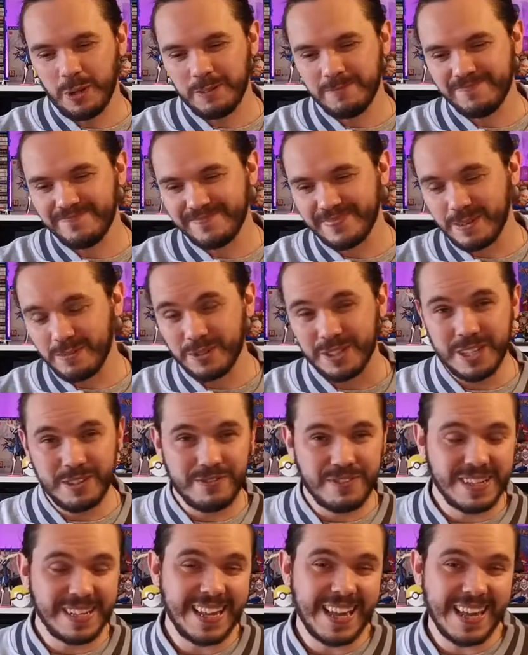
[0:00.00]
but I'm just gonna
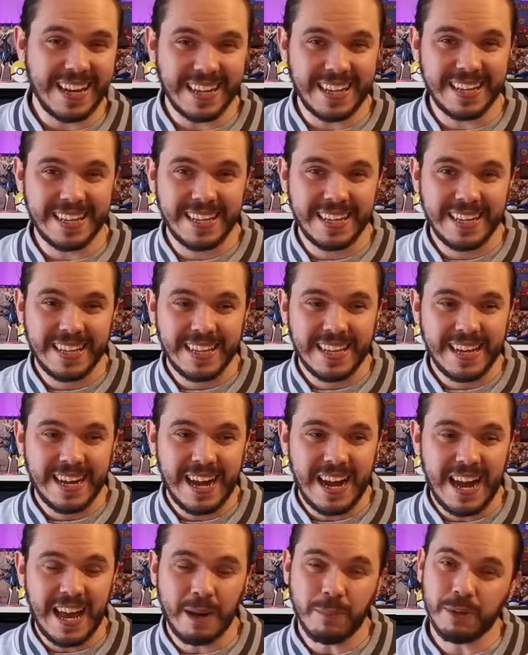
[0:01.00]
forget it
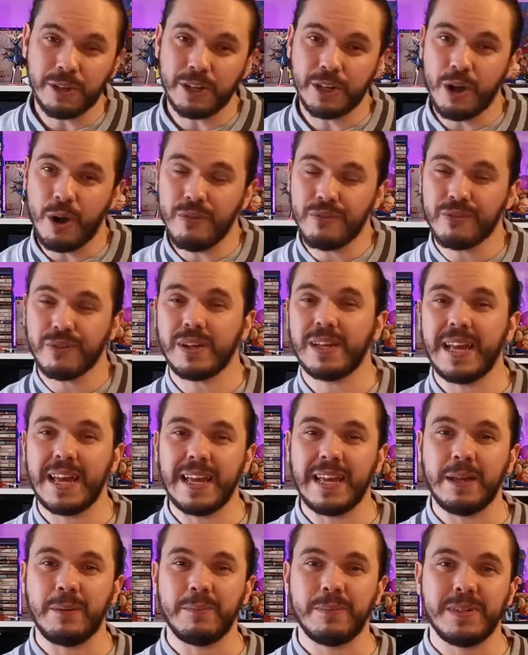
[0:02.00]
and I'm going to go for a
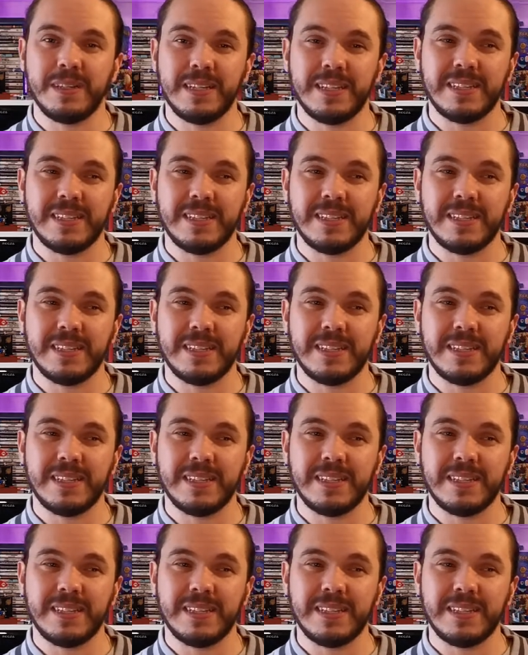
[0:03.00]
game